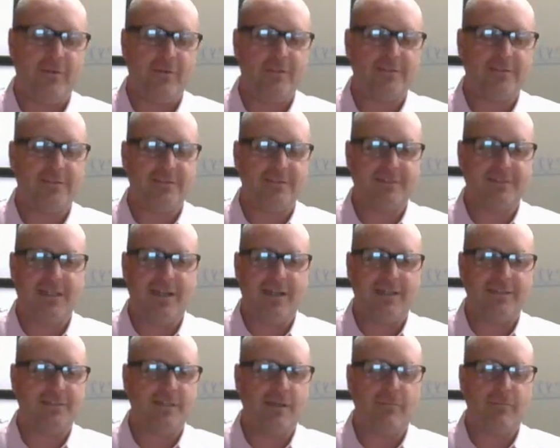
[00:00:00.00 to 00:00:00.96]
This is
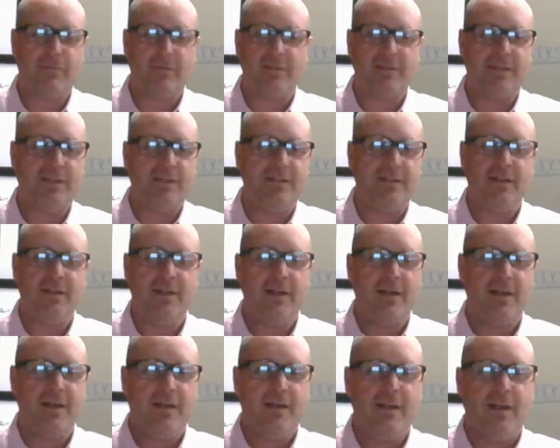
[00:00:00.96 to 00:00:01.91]
something that,
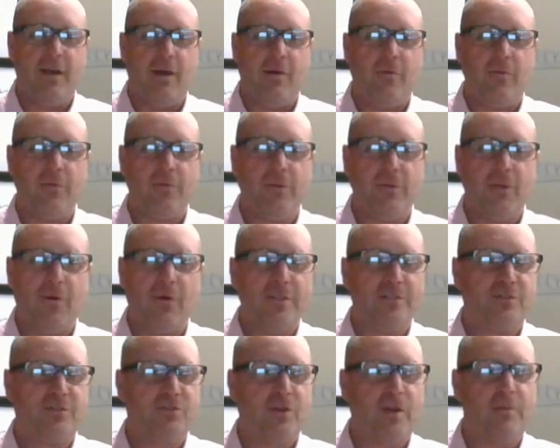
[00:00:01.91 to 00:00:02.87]
you
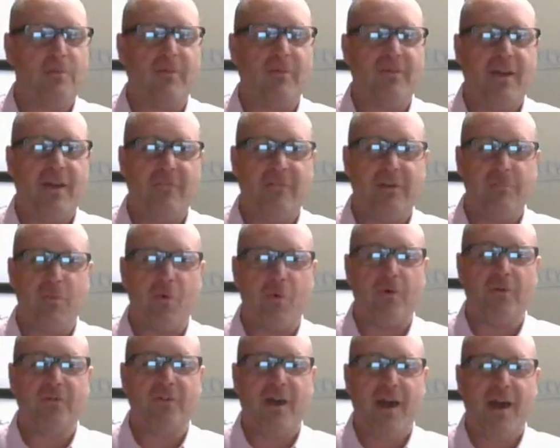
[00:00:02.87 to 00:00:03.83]
always dream of having
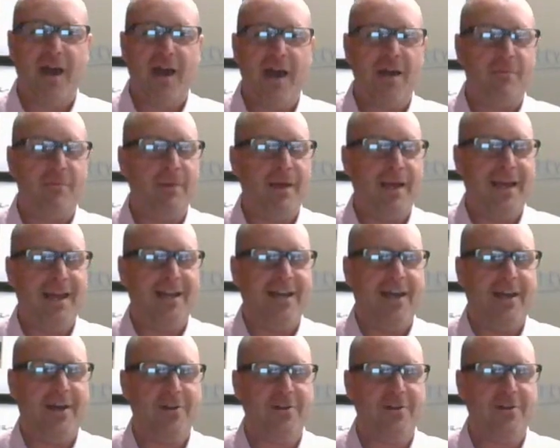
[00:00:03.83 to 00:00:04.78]
more time and
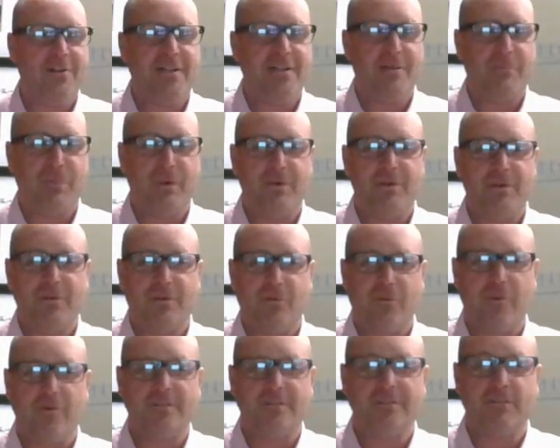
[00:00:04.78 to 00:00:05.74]
energy to put
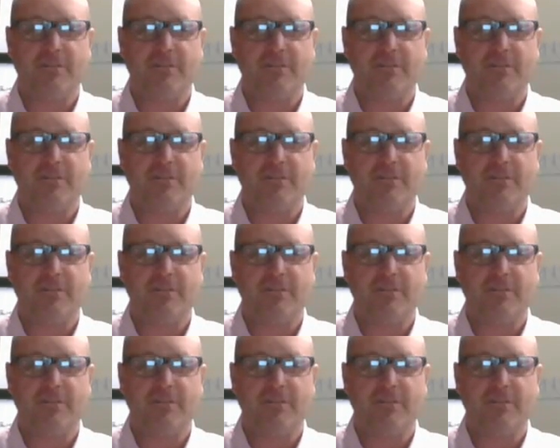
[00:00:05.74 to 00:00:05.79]
towards